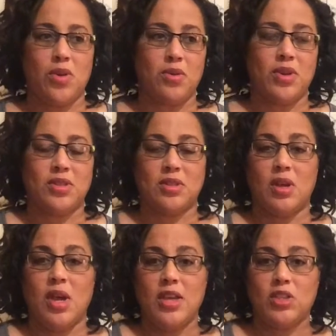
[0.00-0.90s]
whether it's
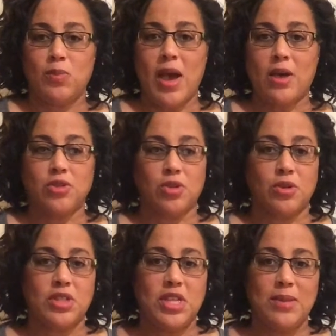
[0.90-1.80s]
a spouse
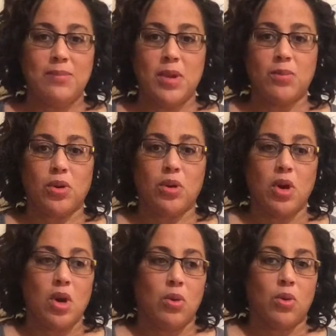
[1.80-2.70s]
or a team member